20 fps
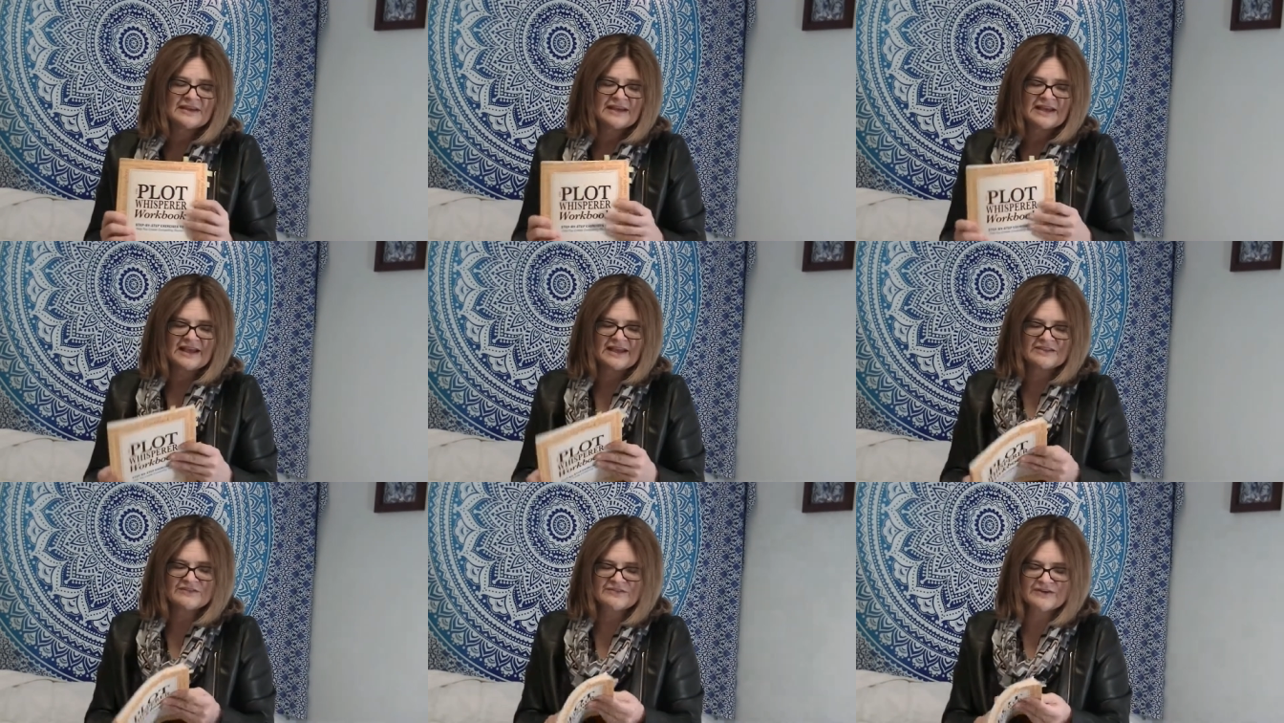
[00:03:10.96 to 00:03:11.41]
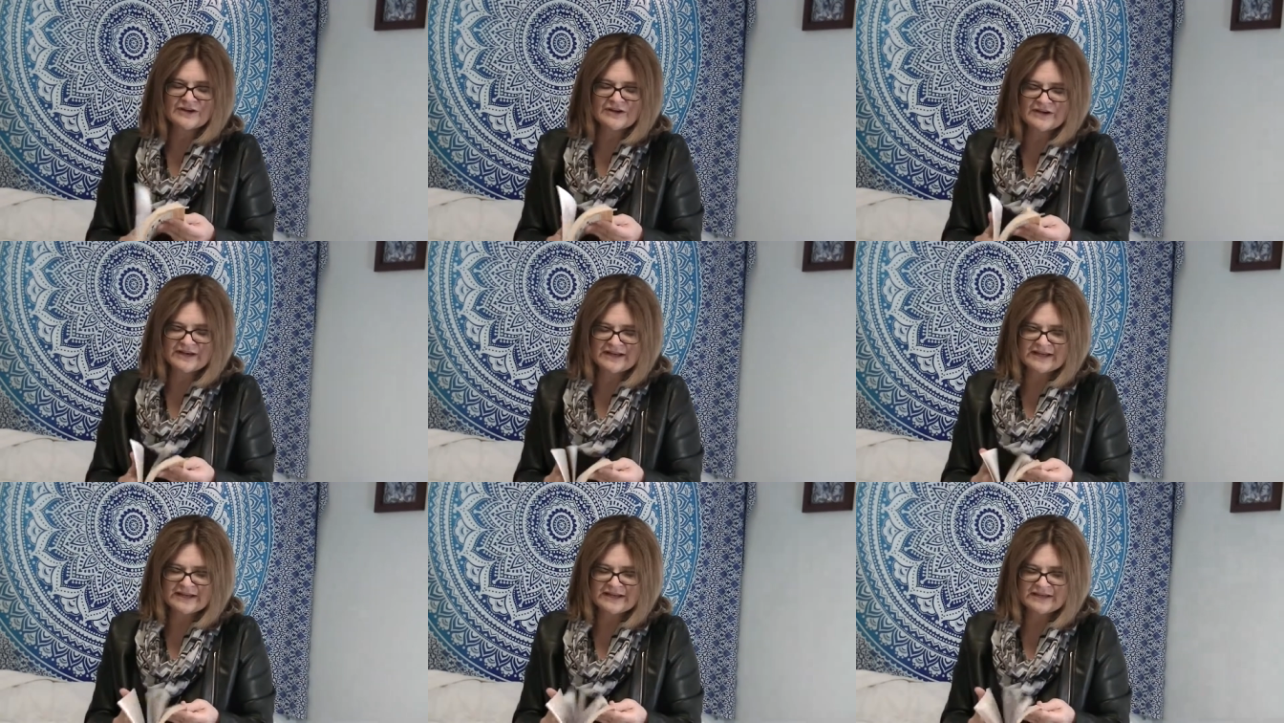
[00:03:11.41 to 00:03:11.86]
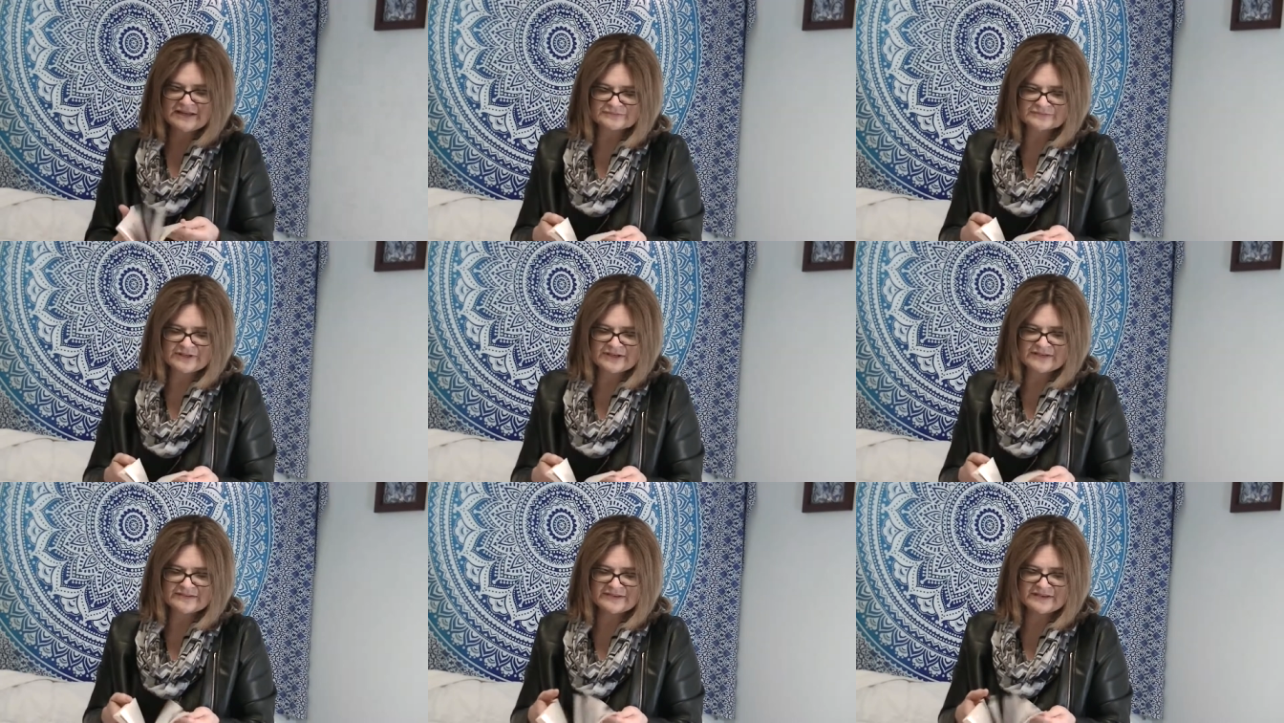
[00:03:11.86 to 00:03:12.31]
It has very
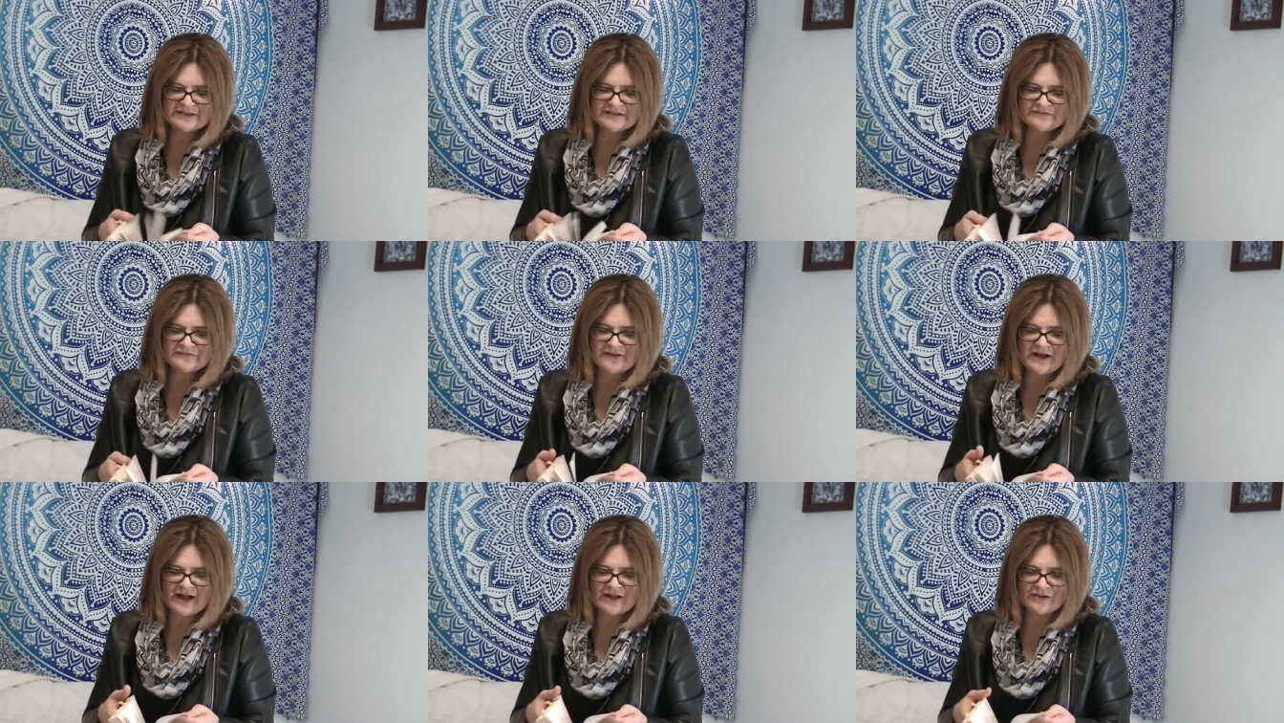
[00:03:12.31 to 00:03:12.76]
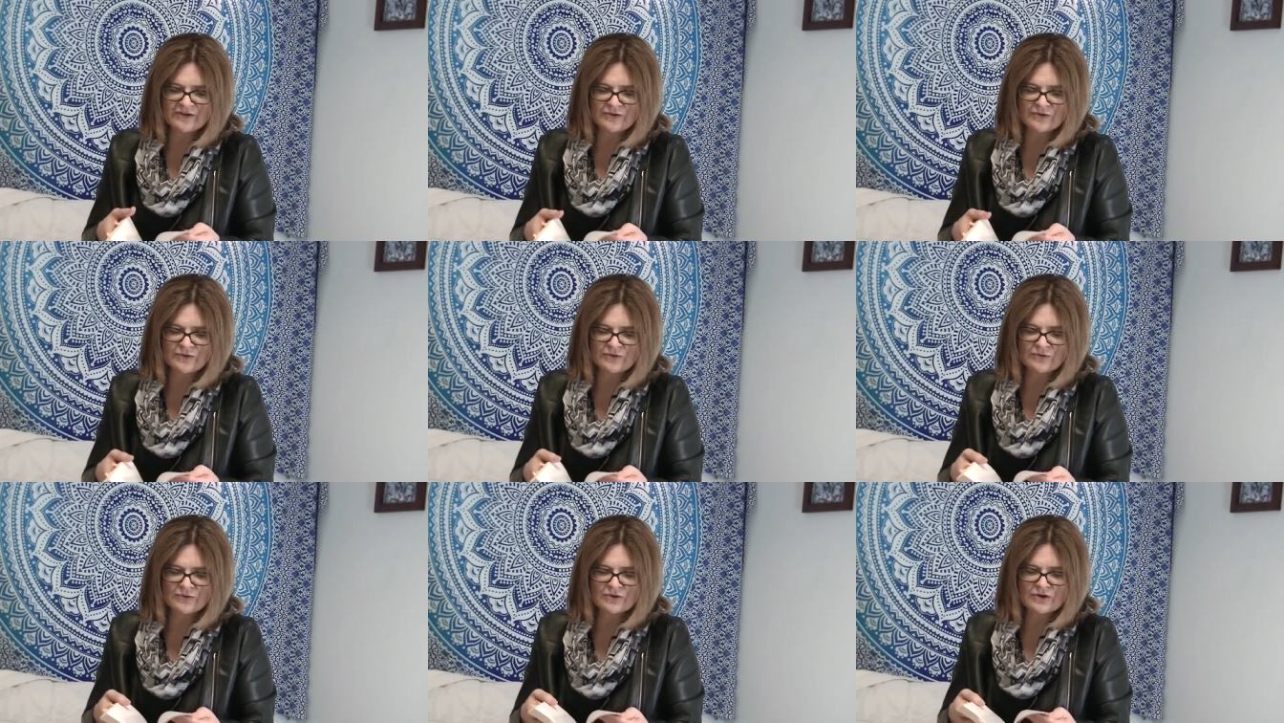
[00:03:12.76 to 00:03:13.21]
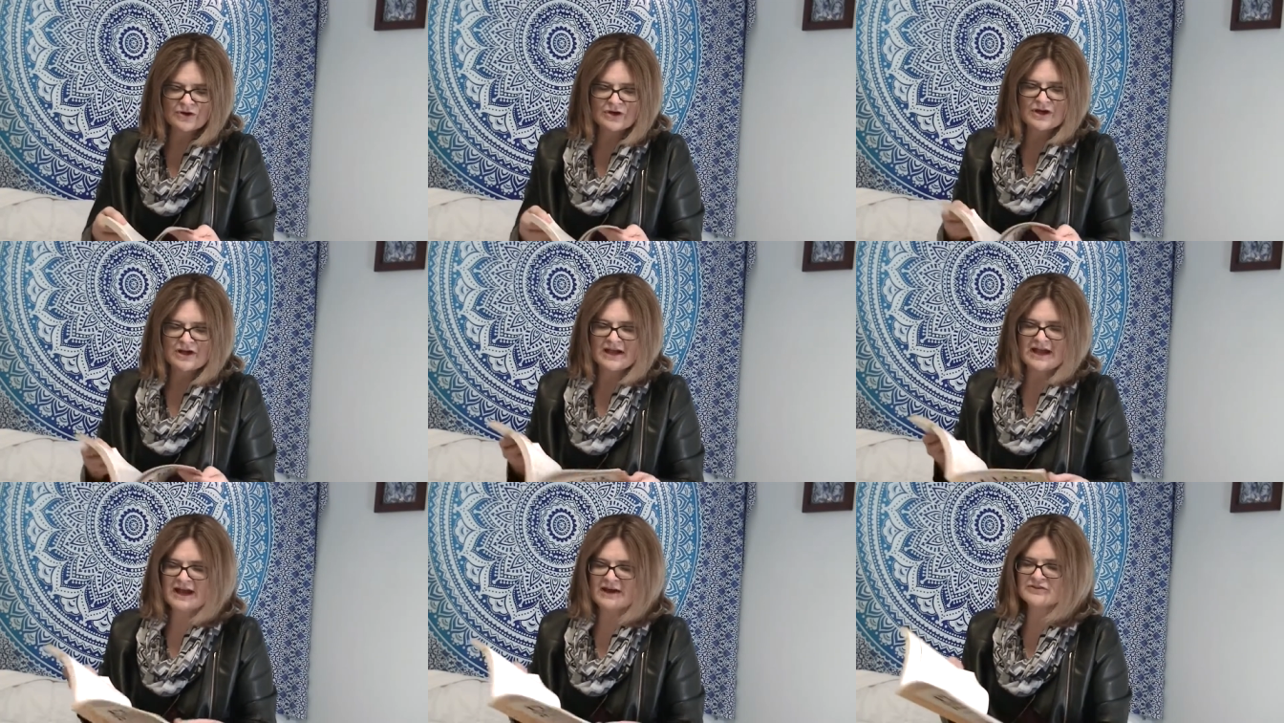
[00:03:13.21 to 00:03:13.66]
easy to follow
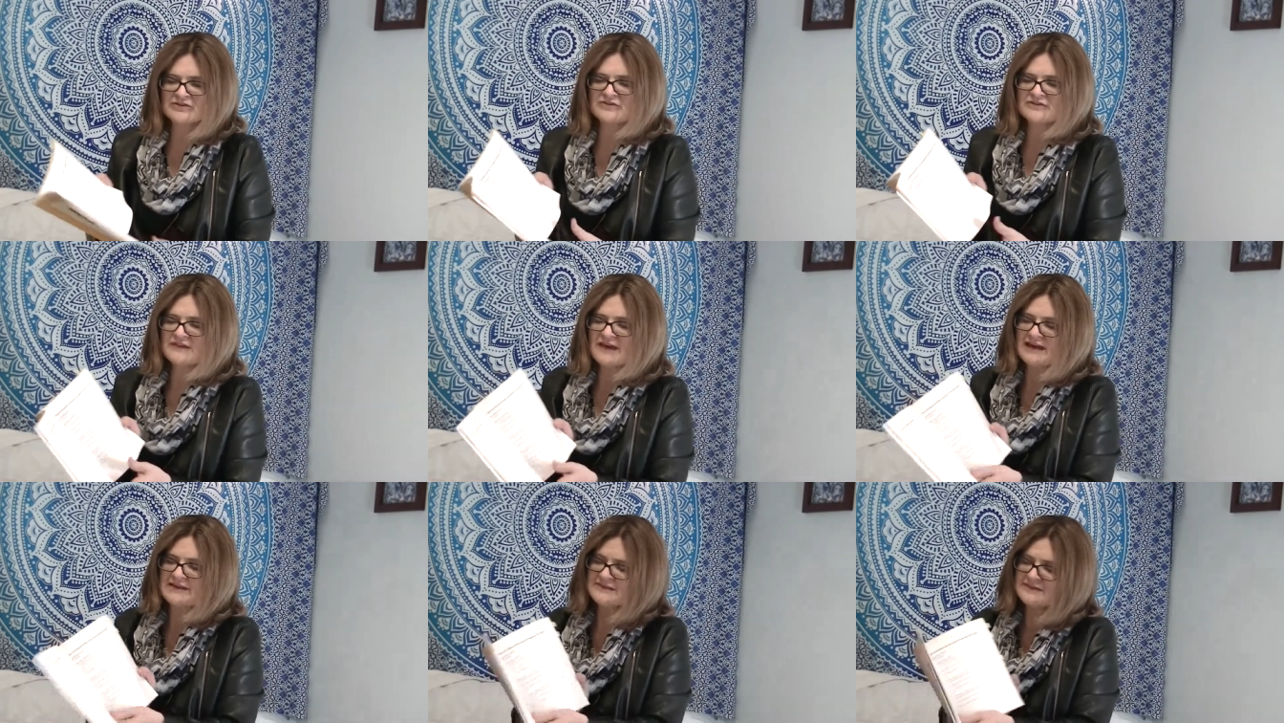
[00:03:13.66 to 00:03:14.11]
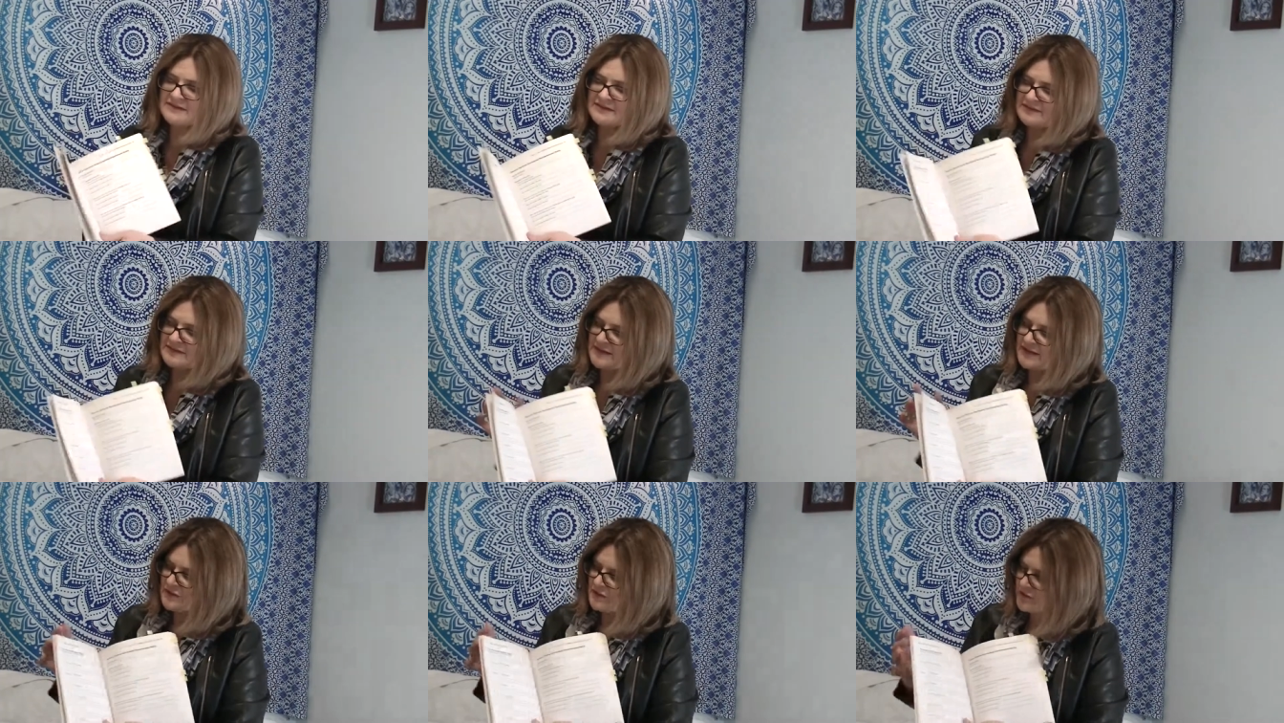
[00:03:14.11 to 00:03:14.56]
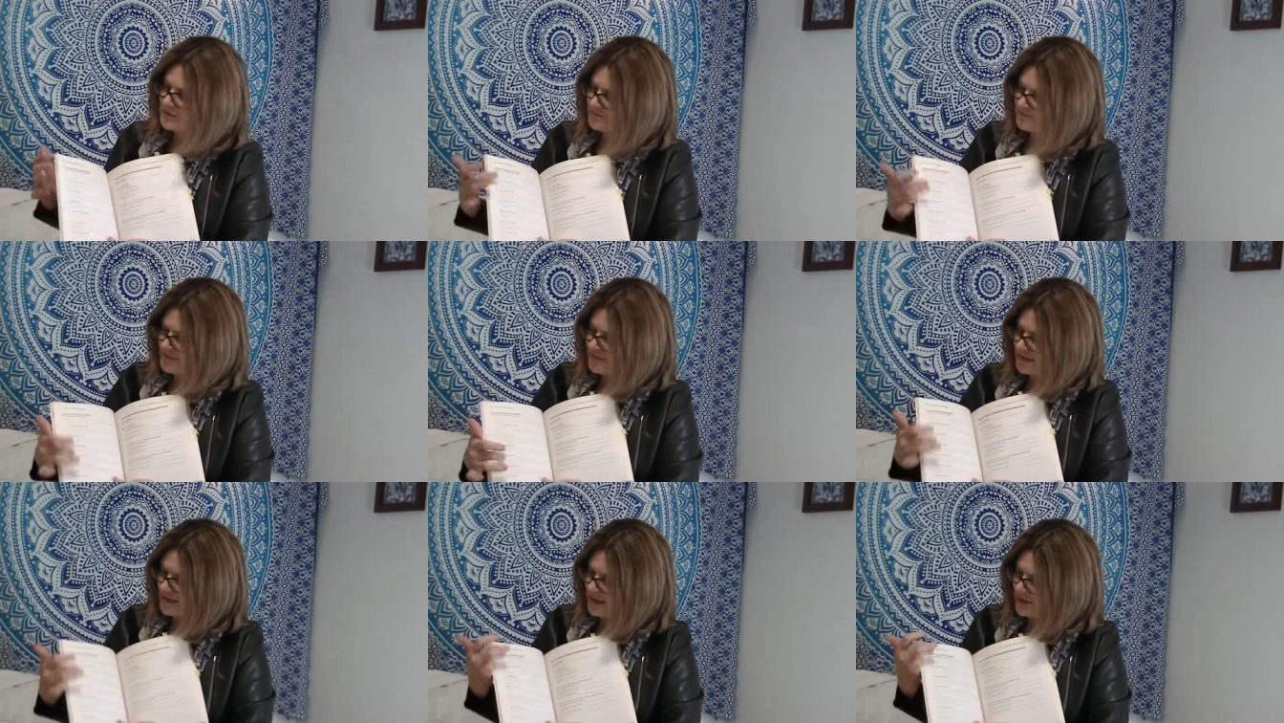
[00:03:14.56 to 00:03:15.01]
exercises that you can
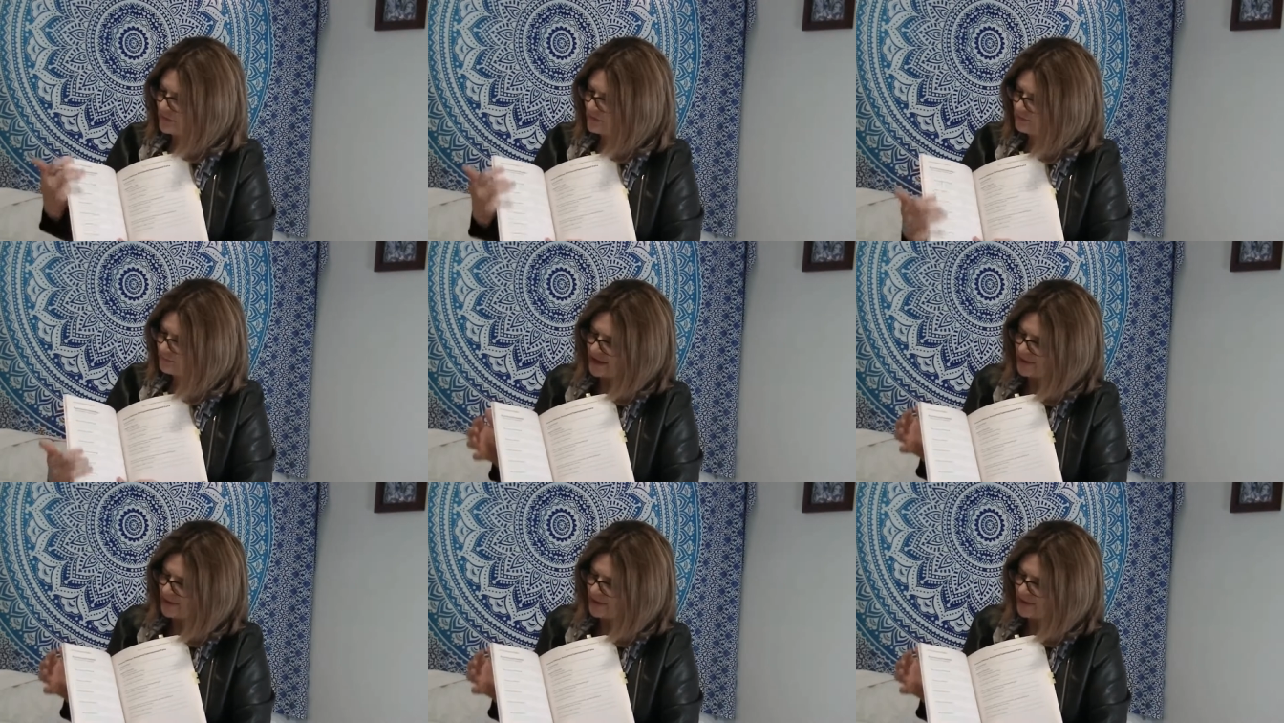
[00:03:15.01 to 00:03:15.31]
fill out.